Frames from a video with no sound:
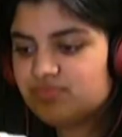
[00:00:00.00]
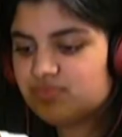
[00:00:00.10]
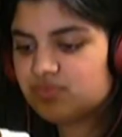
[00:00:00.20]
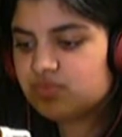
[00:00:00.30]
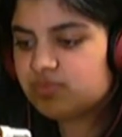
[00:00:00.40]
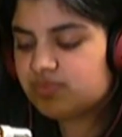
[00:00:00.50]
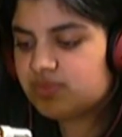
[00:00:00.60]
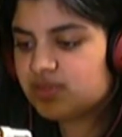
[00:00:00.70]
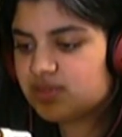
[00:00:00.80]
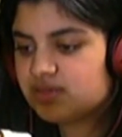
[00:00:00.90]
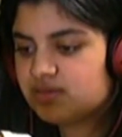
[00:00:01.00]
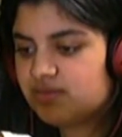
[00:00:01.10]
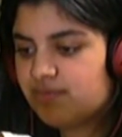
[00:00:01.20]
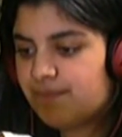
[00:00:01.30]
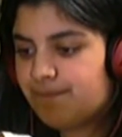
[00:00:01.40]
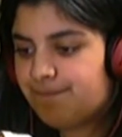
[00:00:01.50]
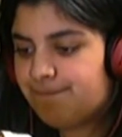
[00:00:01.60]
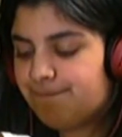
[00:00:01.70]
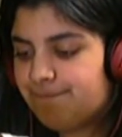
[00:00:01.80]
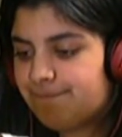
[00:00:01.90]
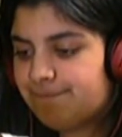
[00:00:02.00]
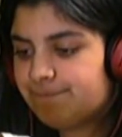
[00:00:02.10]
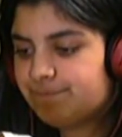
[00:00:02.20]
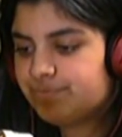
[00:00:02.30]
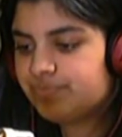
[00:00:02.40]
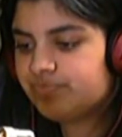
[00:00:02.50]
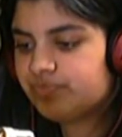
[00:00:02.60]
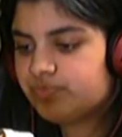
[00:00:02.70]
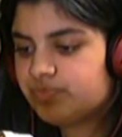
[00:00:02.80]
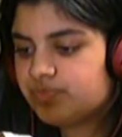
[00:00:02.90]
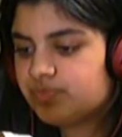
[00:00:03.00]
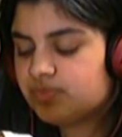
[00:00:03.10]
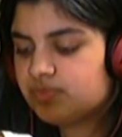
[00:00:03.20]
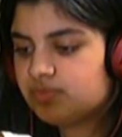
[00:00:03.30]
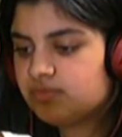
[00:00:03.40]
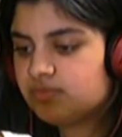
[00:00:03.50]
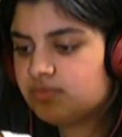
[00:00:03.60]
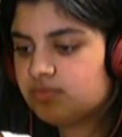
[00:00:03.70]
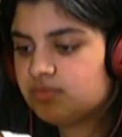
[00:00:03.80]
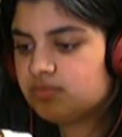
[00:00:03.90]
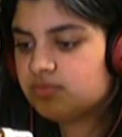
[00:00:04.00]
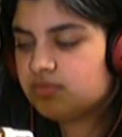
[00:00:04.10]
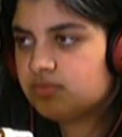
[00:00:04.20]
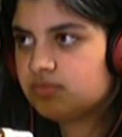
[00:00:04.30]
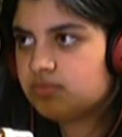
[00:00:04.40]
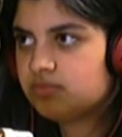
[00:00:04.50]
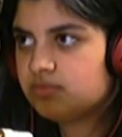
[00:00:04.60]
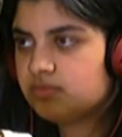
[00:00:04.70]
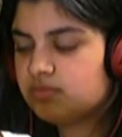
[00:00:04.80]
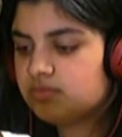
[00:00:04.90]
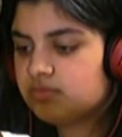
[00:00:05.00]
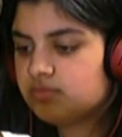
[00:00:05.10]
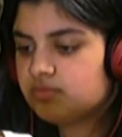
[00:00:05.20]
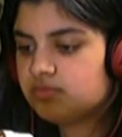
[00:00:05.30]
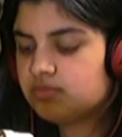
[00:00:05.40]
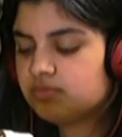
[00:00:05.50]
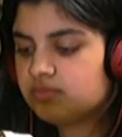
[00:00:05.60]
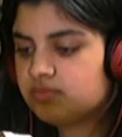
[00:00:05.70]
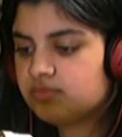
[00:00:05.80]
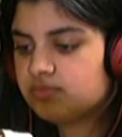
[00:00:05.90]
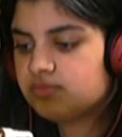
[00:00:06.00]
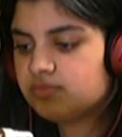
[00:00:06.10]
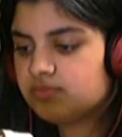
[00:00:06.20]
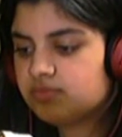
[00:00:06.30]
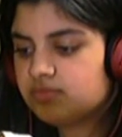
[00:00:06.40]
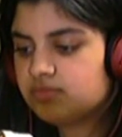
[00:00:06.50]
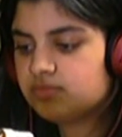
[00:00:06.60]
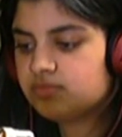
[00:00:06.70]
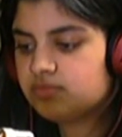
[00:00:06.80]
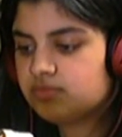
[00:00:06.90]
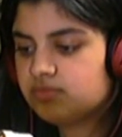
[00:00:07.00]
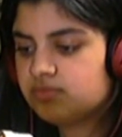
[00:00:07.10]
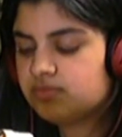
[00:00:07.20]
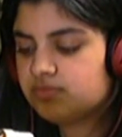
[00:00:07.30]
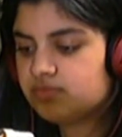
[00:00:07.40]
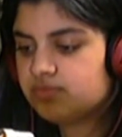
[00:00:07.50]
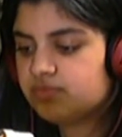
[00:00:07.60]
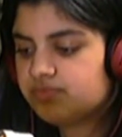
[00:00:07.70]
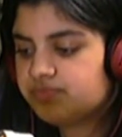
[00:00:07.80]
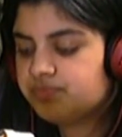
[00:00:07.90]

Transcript: (silent)